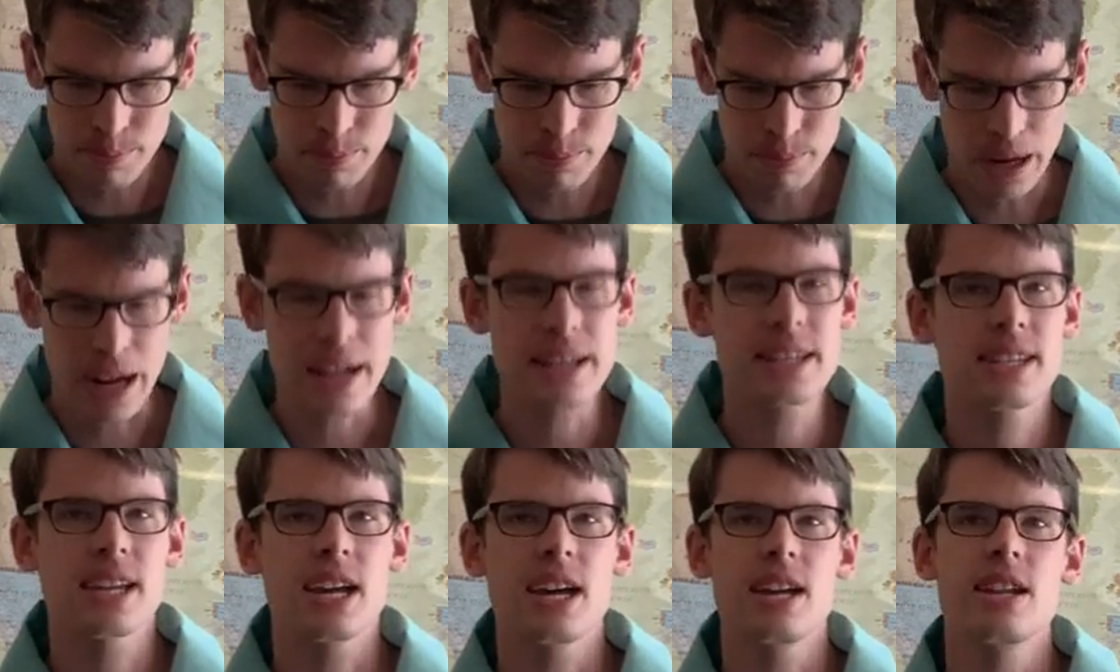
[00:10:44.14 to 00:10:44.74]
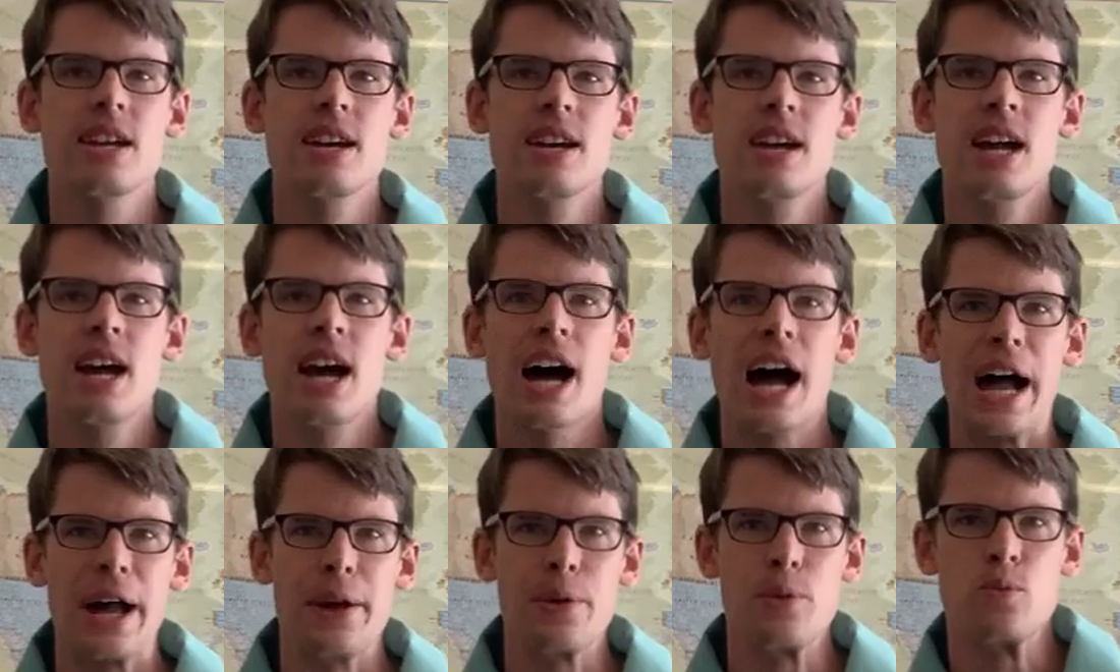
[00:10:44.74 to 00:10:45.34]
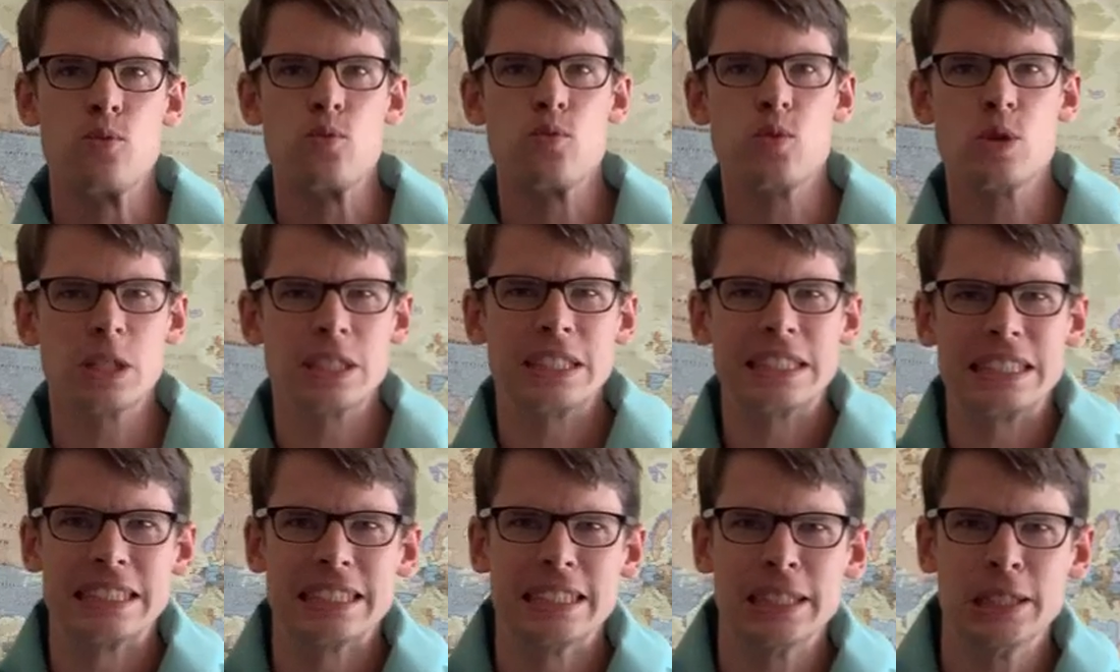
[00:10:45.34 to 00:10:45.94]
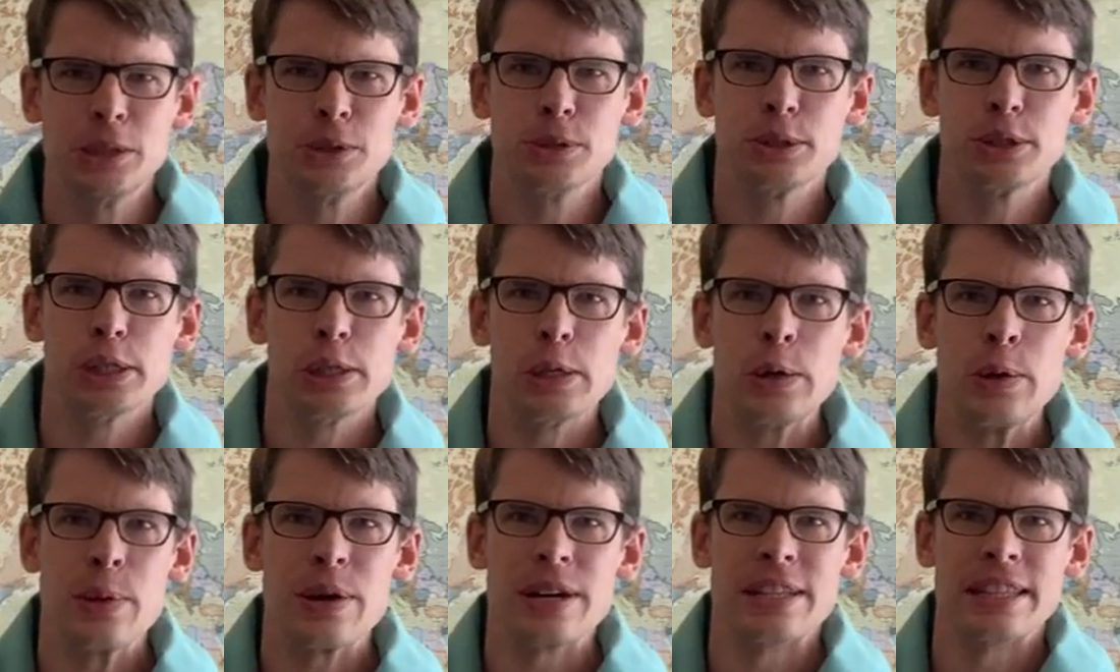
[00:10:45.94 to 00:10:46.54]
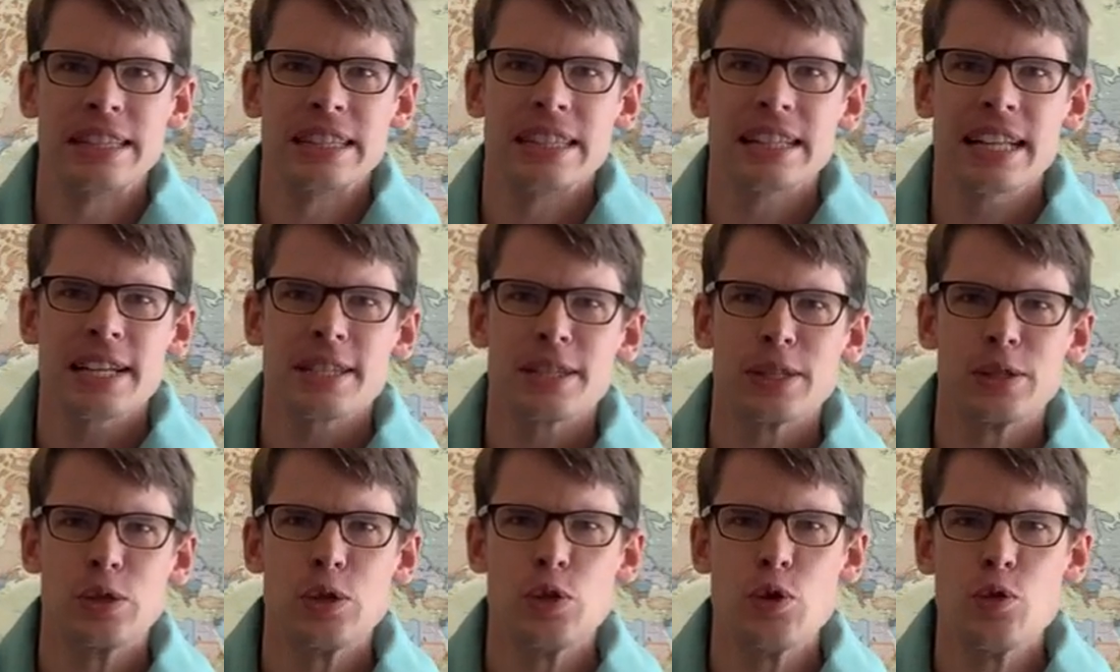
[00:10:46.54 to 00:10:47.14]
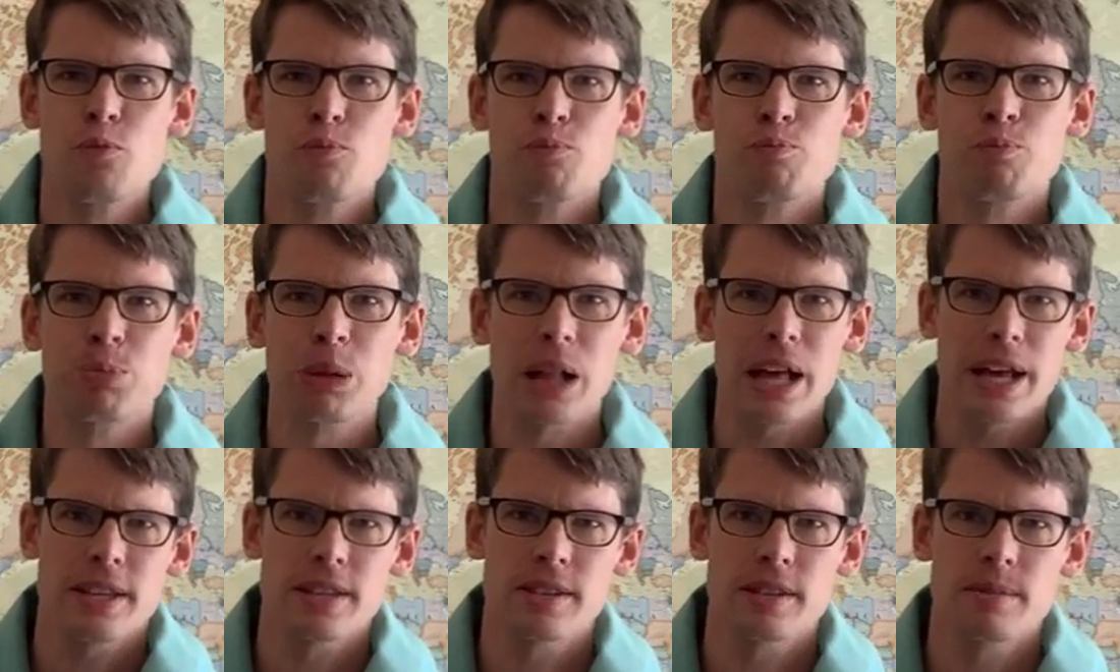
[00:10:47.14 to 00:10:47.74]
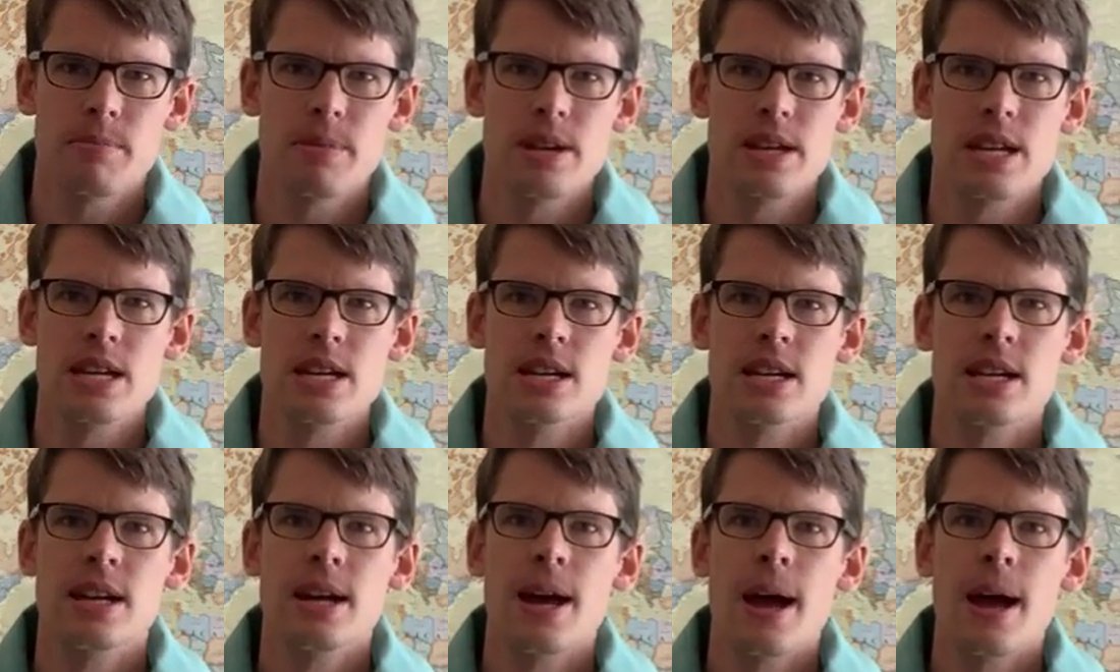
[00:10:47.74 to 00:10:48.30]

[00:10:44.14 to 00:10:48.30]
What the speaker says: But I said, "I will not let you go unless you bless me."